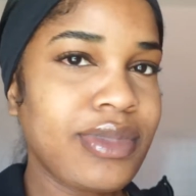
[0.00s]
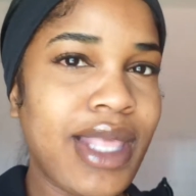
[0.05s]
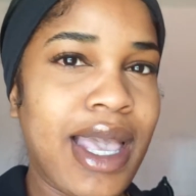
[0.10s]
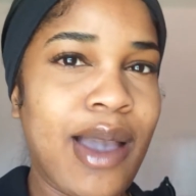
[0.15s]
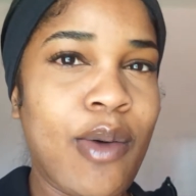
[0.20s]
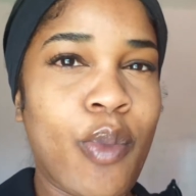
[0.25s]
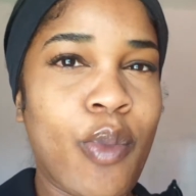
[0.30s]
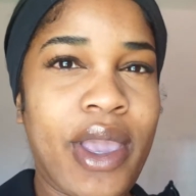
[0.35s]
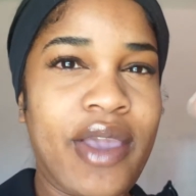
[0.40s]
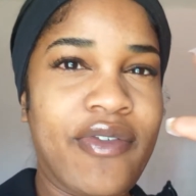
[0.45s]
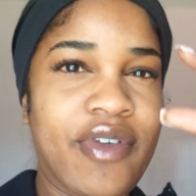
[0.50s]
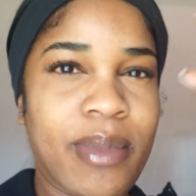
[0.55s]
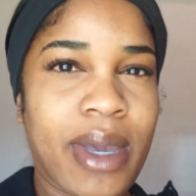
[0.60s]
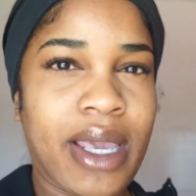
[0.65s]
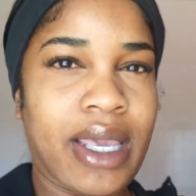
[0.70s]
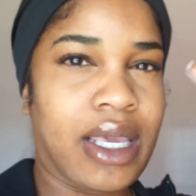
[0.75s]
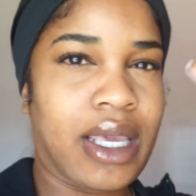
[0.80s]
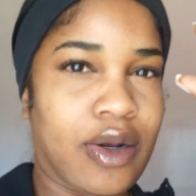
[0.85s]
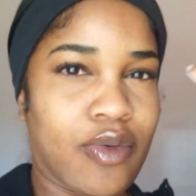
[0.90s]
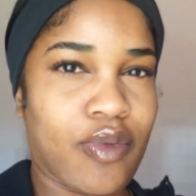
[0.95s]
I'm waving my
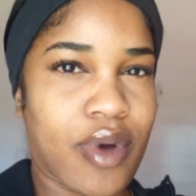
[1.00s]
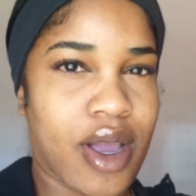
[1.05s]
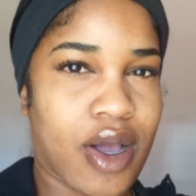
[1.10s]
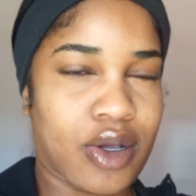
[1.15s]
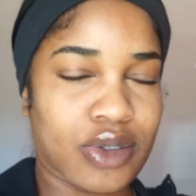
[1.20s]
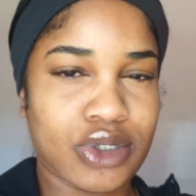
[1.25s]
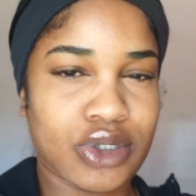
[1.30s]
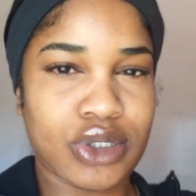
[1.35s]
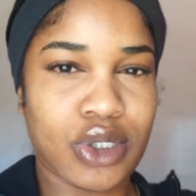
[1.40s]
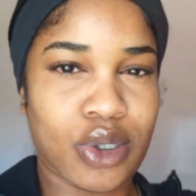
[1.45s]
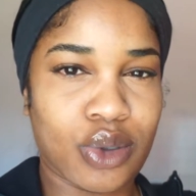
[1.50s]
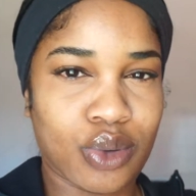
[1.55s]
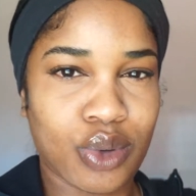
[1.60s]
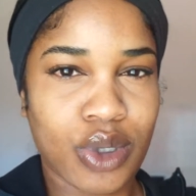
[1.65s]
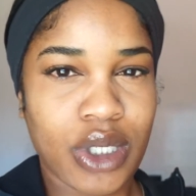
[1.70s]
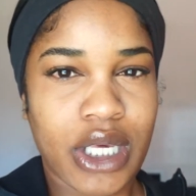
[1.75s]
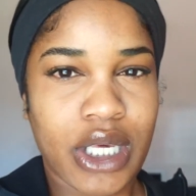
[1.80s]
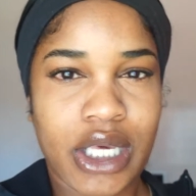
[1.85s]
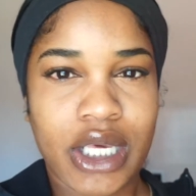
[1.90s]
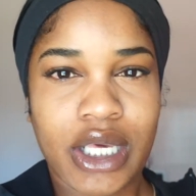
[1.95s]
hand around so
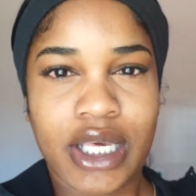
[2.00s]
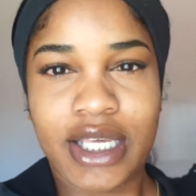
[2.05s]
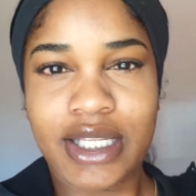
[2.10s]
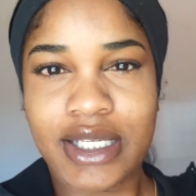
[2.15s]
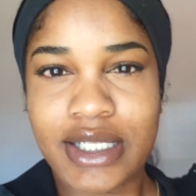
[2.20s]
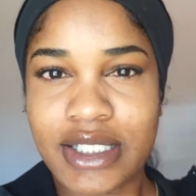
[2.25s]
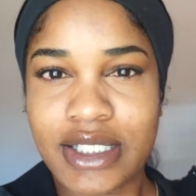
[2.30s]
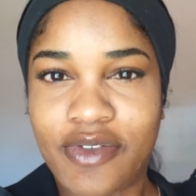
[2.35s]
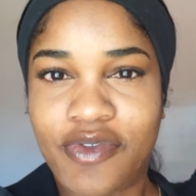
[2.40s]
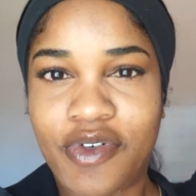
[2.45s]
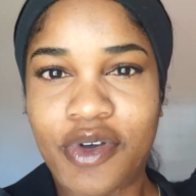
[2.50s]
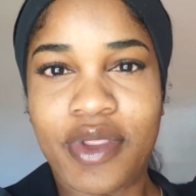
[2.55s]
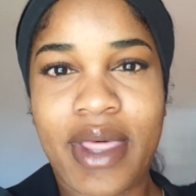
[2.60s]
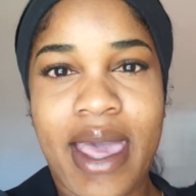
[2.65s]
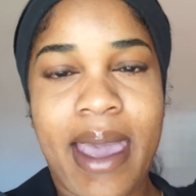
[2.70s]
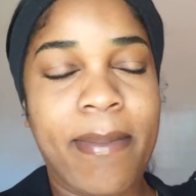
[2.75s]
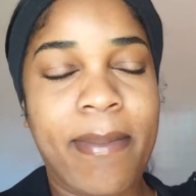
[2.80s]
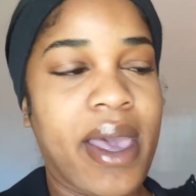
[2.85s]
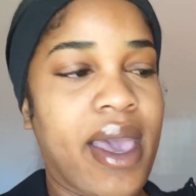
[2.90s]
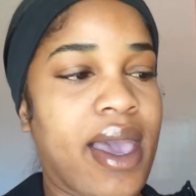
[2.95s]
it doesn't feel
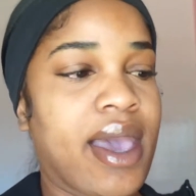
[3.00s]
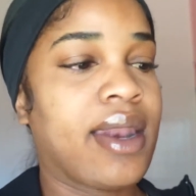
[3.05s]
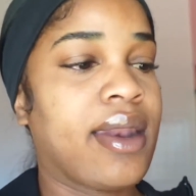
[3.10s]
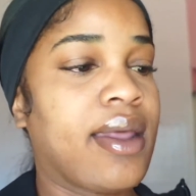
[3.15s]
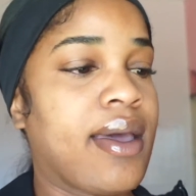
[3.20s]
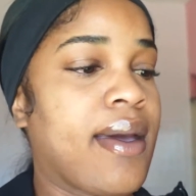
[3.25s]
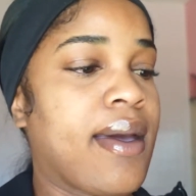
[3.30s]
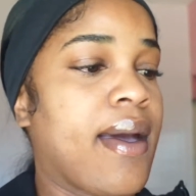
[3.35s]
that bad,